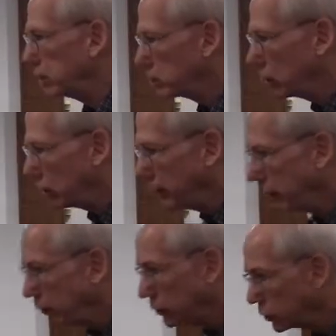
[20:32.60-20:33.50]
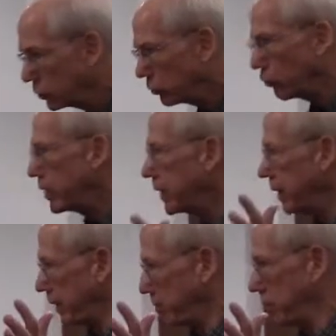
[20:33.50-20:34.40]
this clear
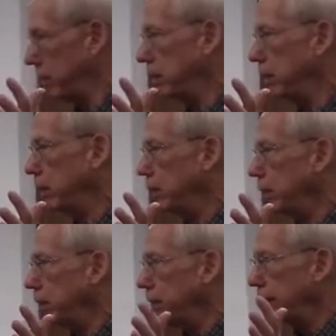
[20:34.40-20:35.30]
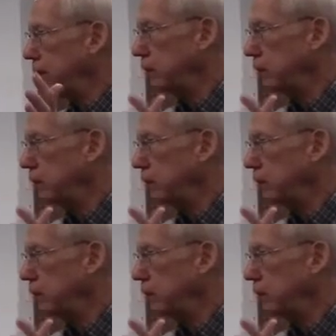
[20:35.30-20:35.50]
stream that